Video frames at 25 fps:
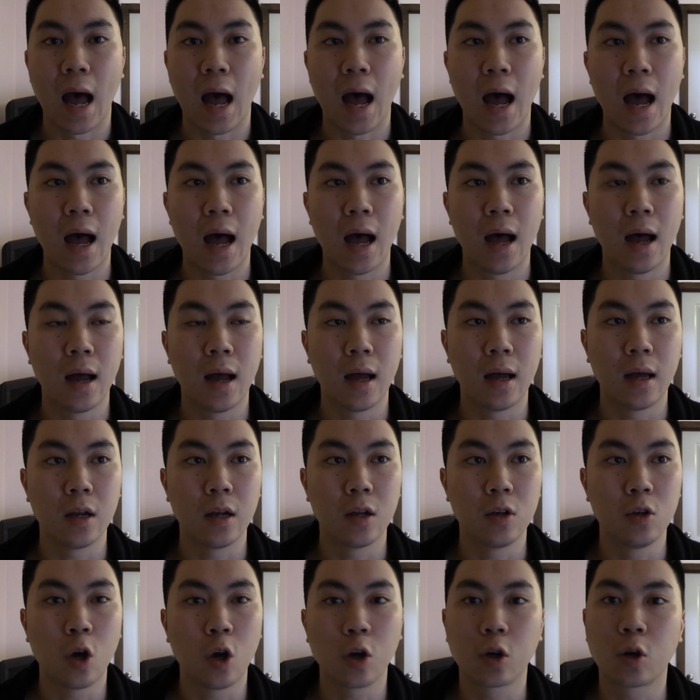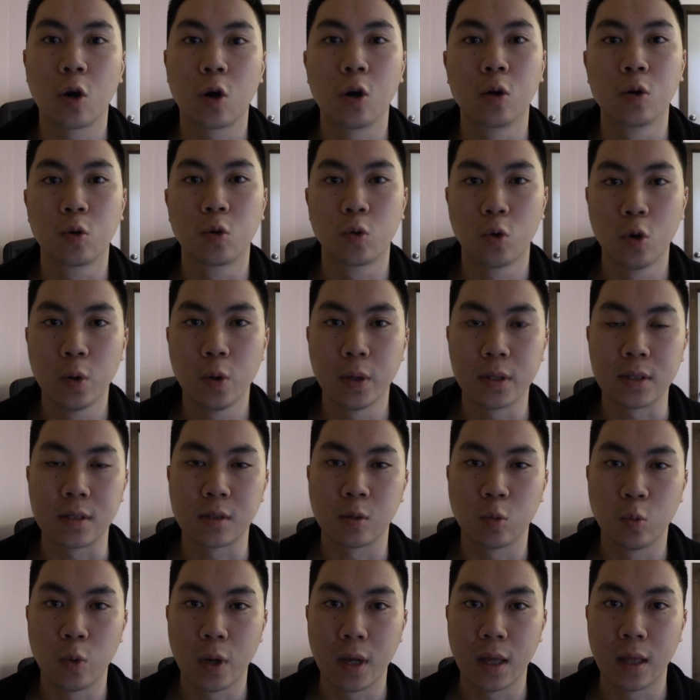are not
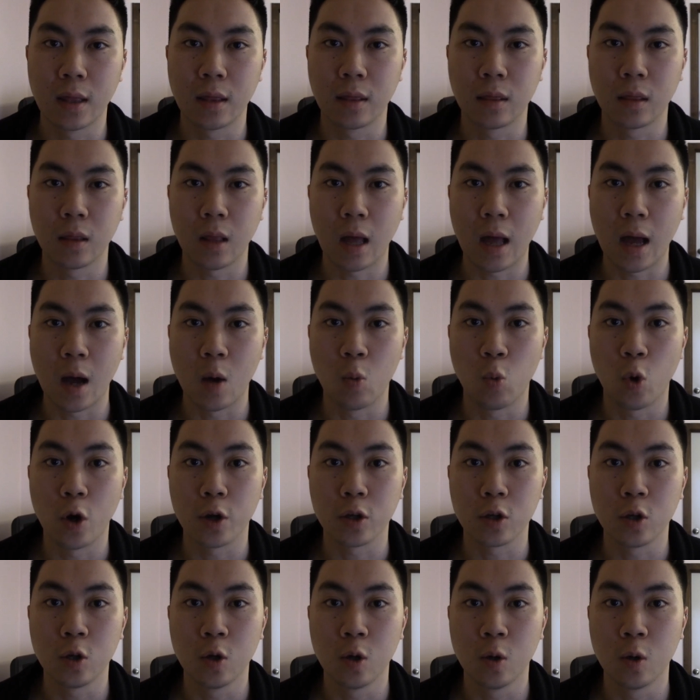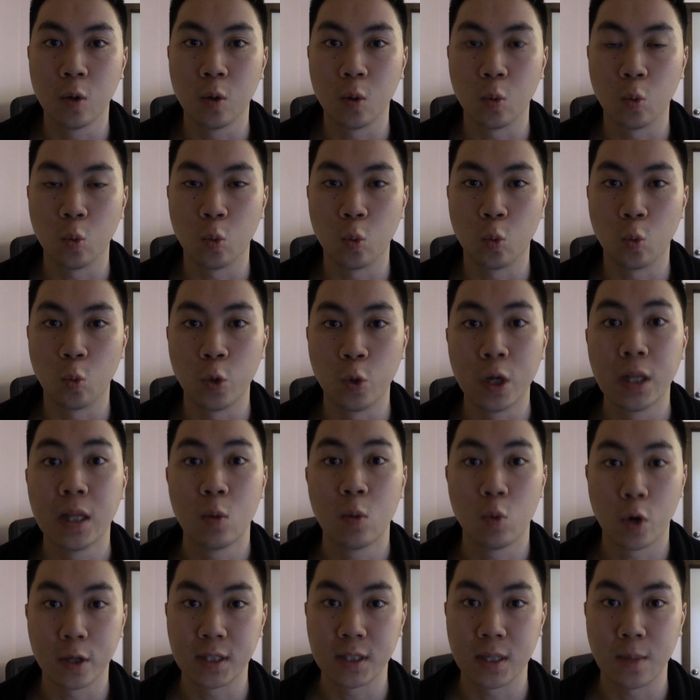congruent with what you
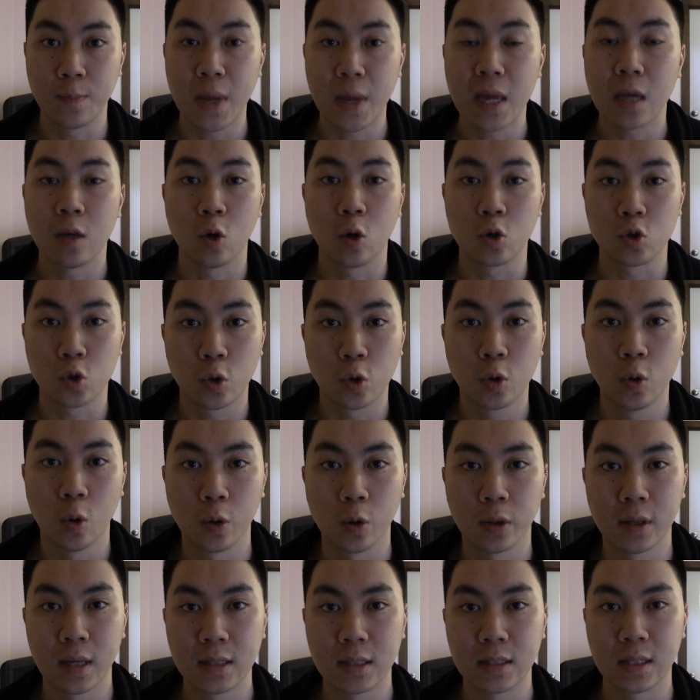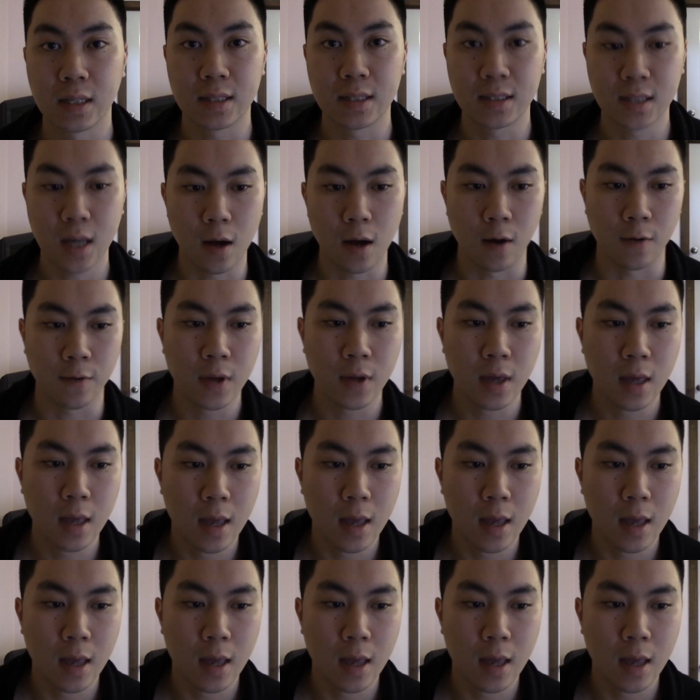really want to be, your true authentic self.